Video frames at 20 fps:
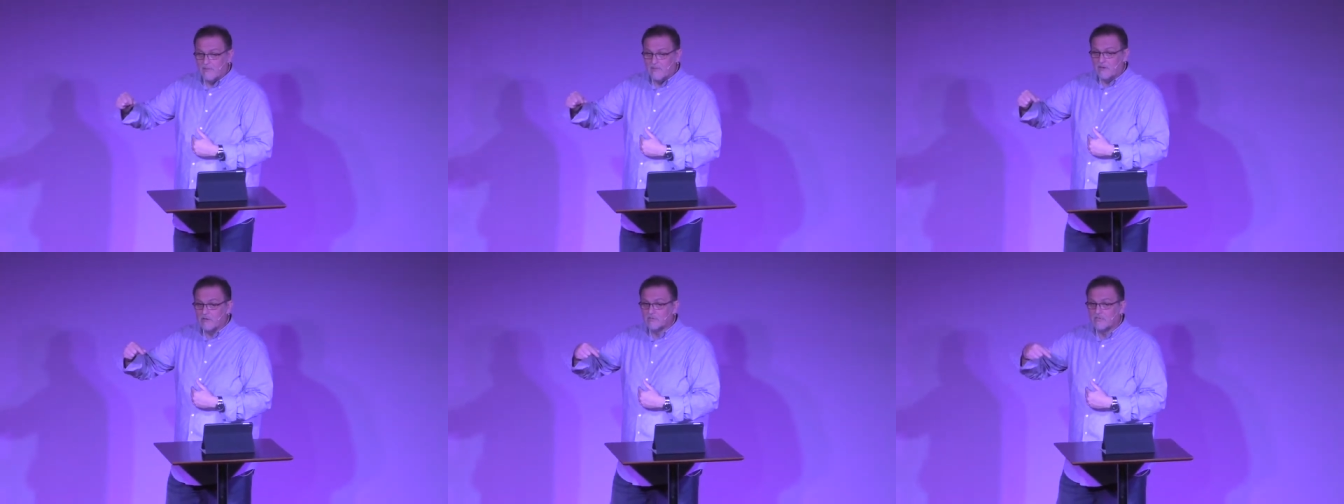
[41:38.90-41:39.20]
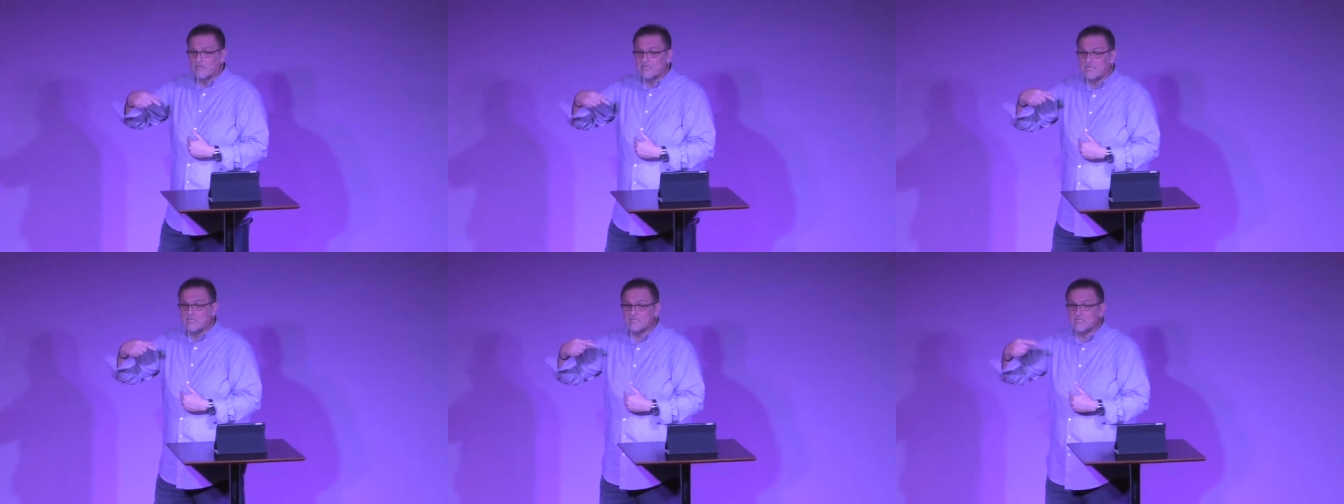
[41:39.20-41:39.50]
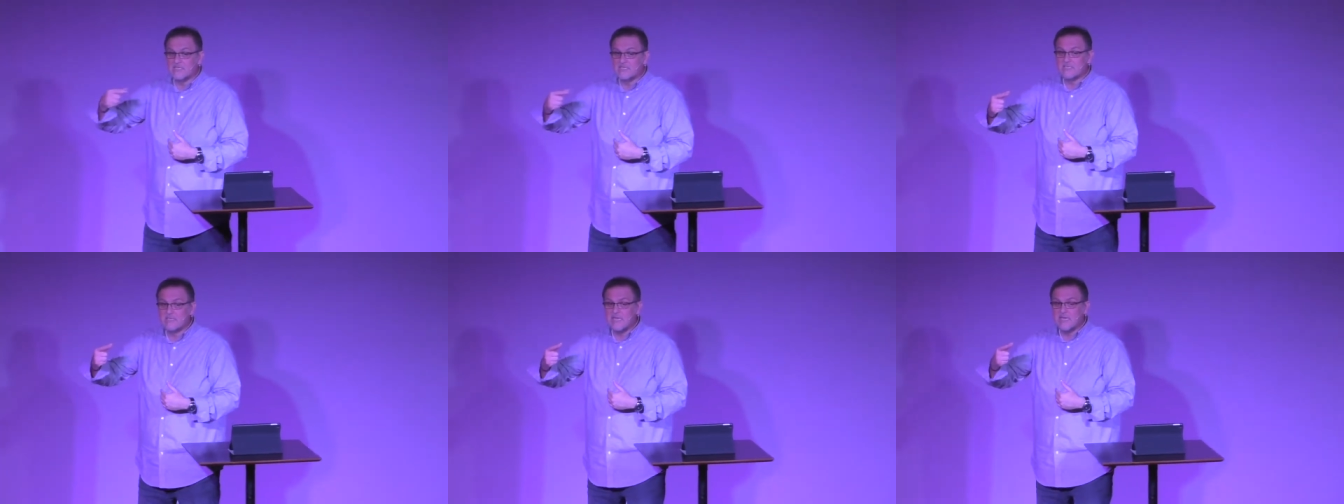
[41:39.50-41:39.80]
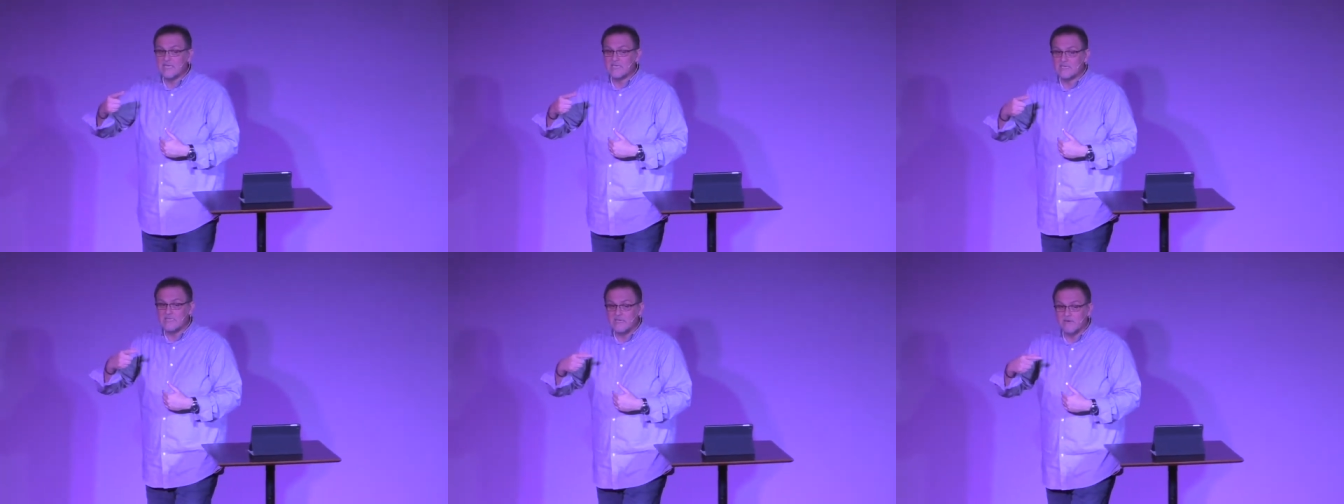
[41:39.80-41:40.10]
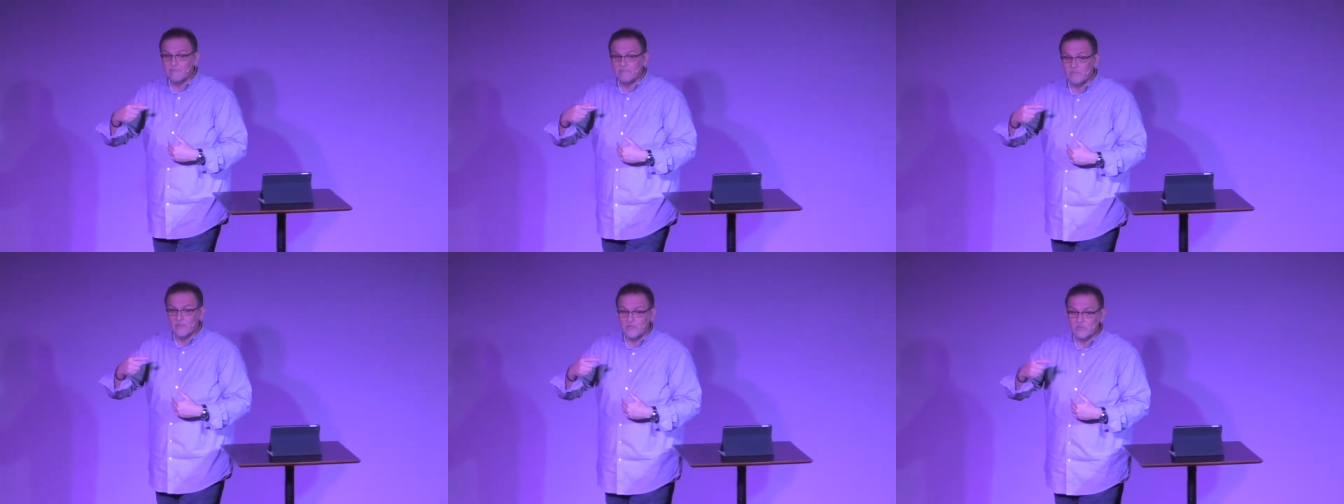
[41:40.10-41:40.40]
There's a distinct
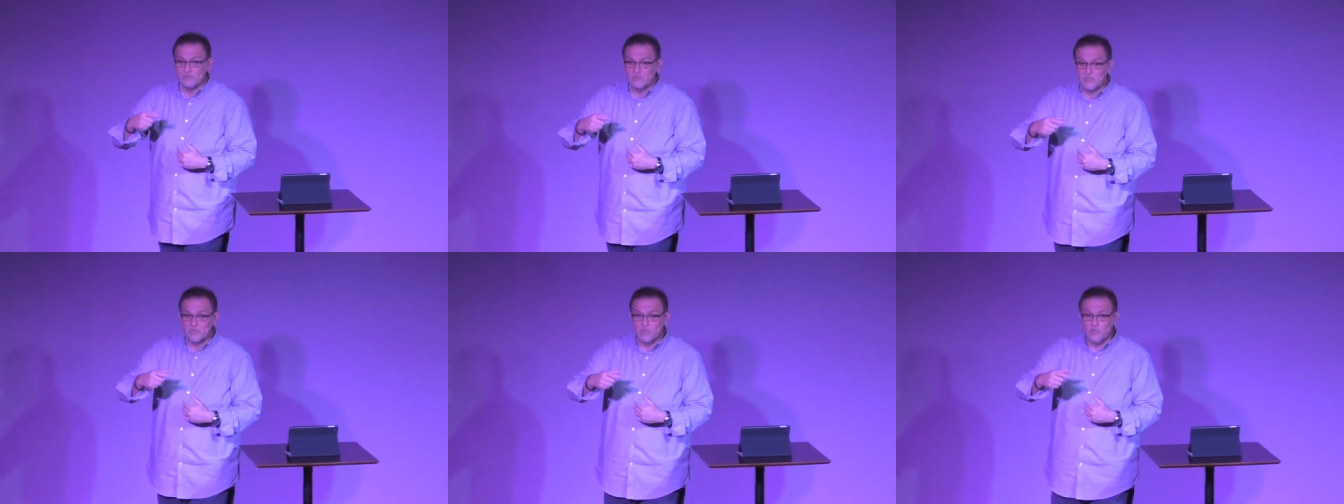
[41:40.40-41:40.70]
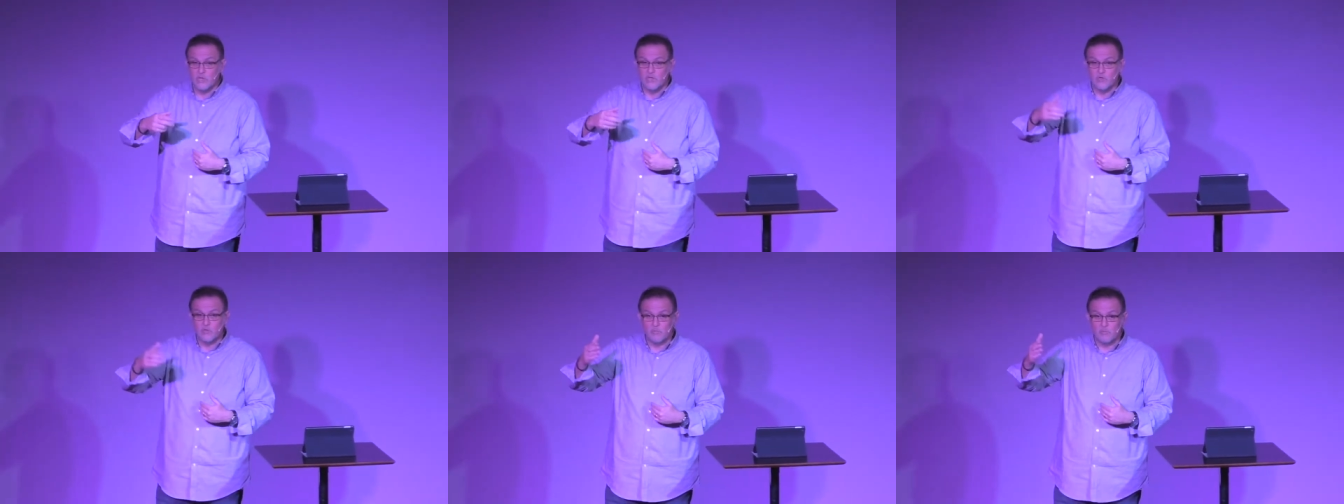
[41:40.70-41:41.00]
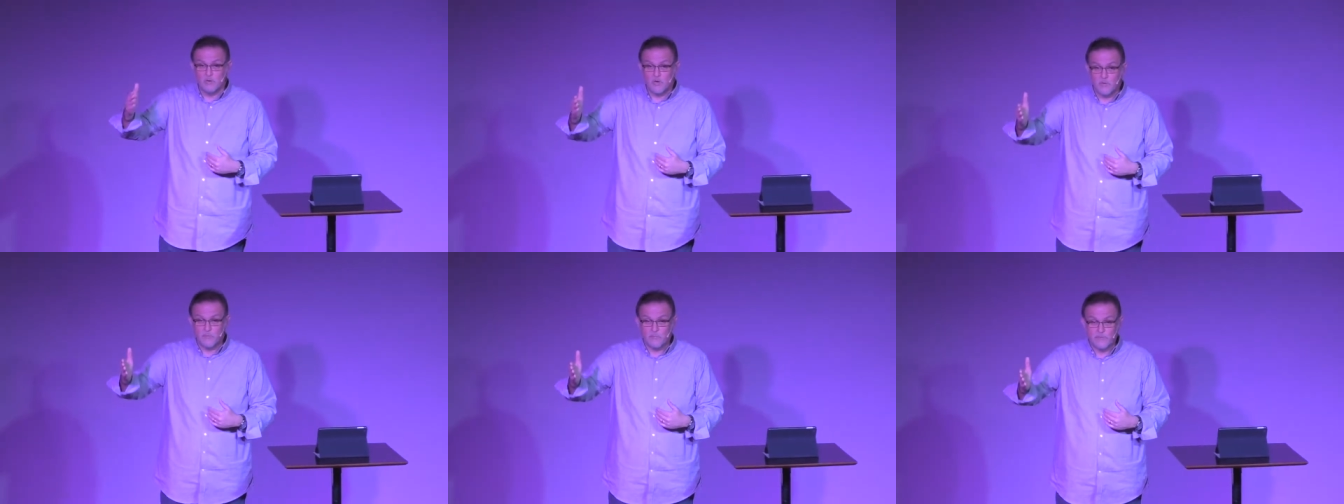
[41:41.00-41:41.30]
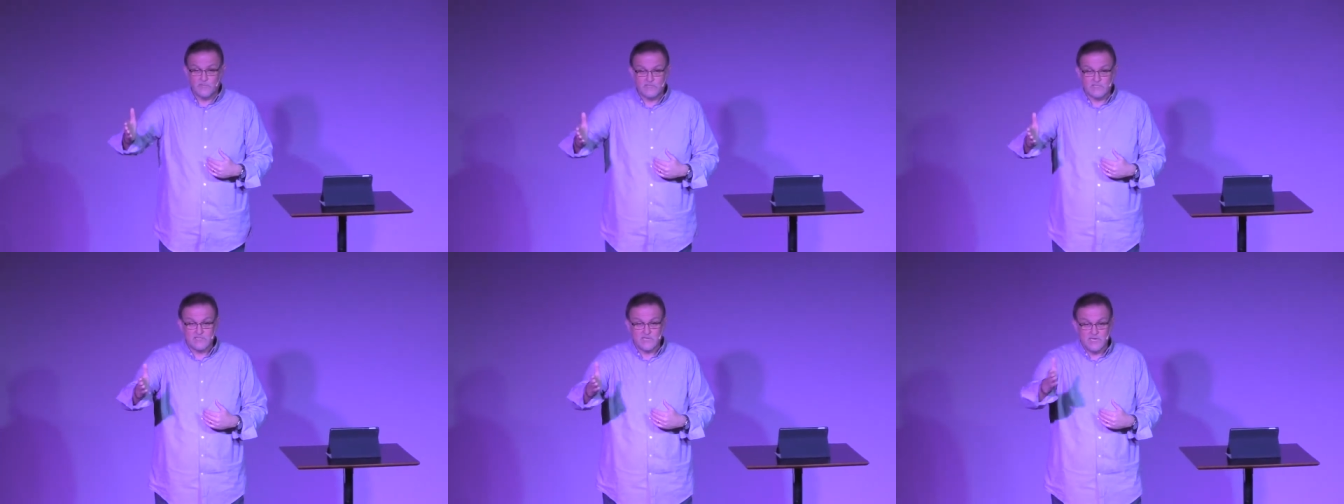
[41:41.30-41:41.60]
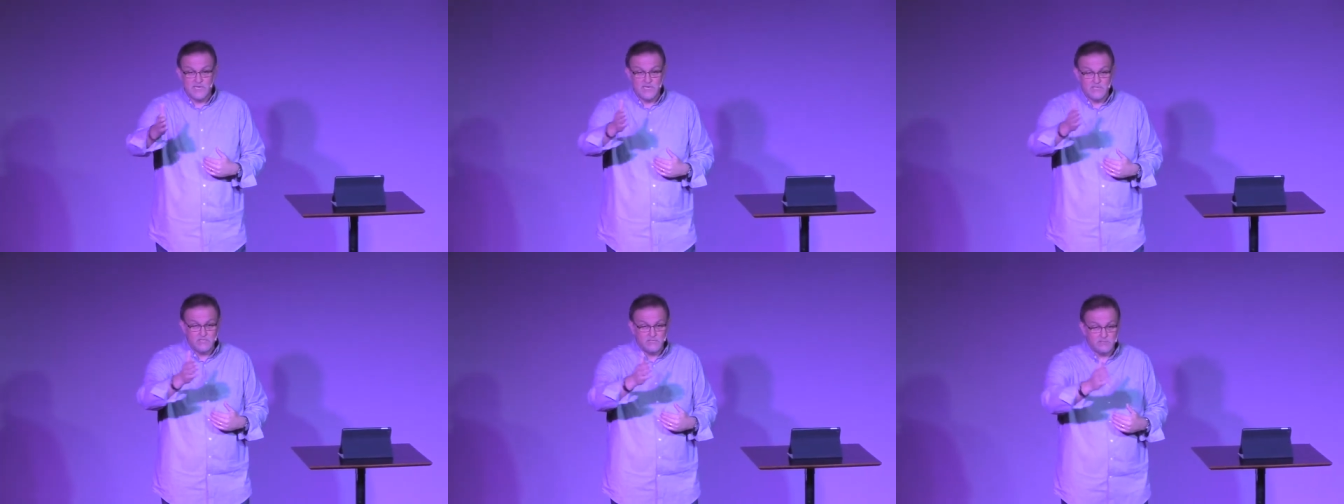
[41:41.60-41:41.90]
difference between your purpose
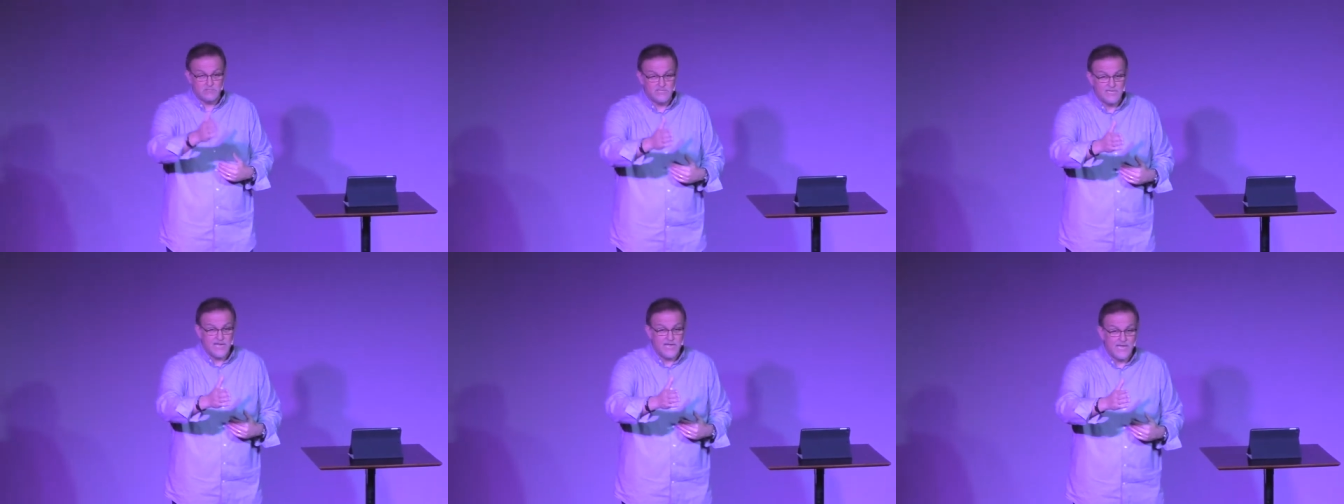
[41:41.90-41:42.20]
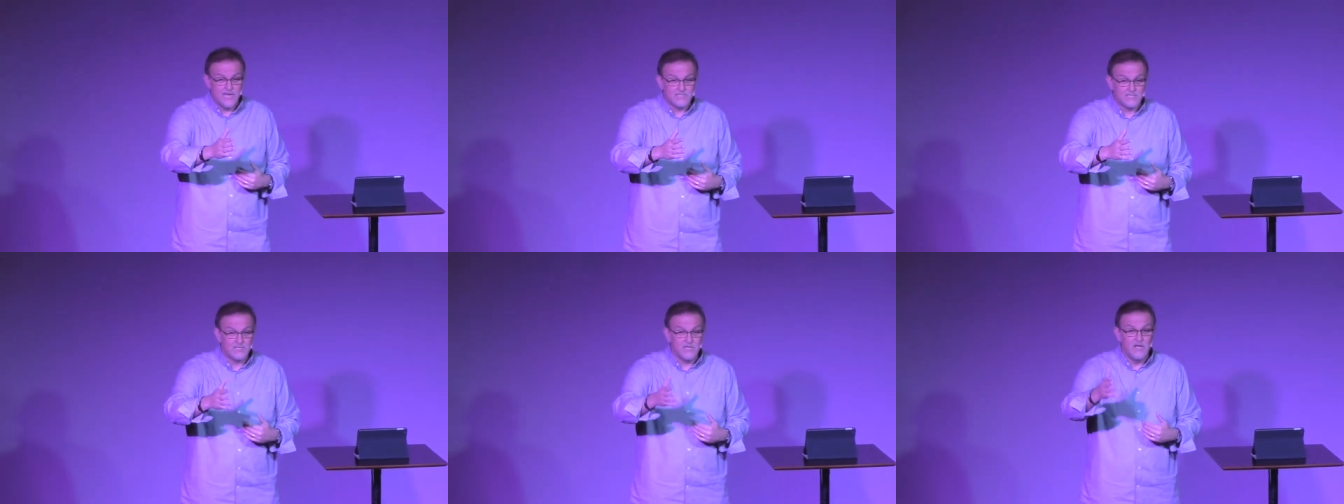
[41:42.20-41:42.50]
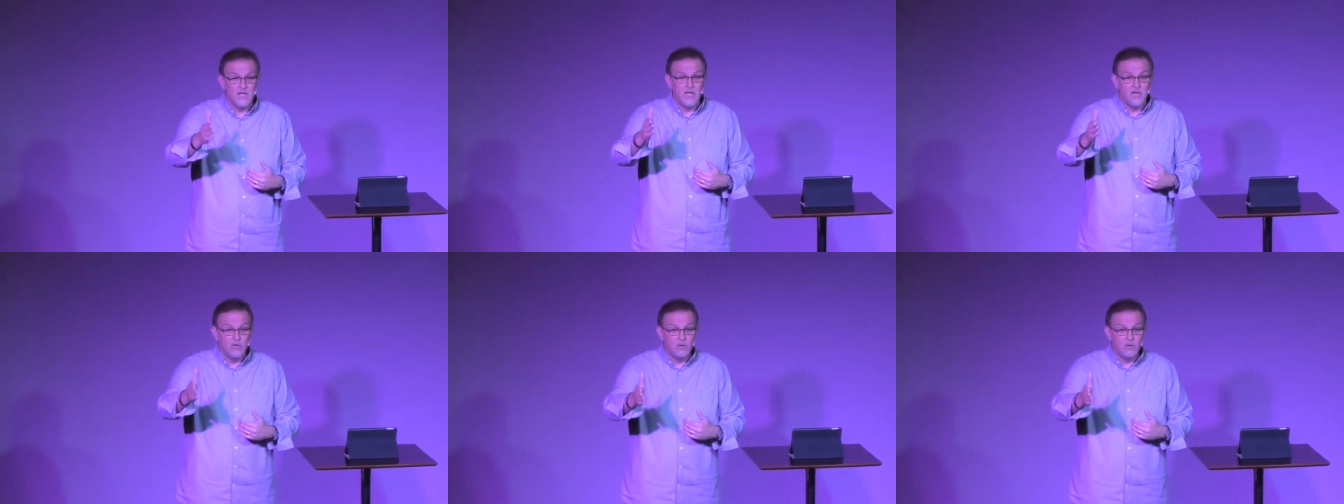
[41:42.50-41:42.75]
and your task.